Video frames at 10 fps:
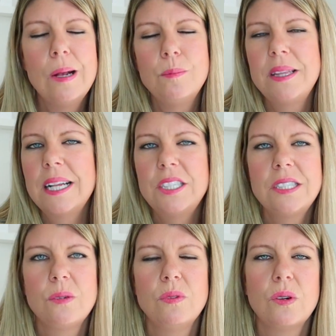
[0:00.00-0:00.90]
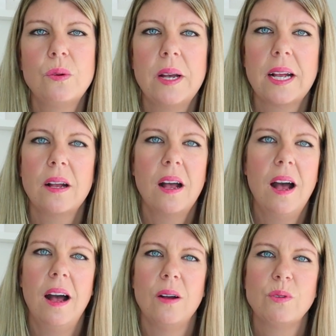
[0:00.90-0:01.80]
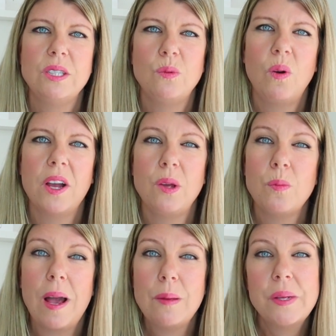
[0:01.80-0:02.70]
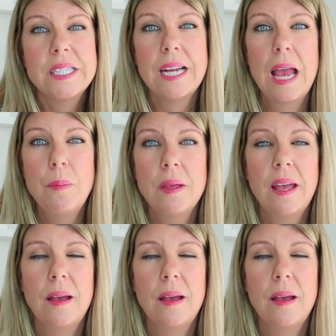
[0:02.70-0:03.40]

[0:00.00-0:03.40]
But that's just a real quick reason why you might mistype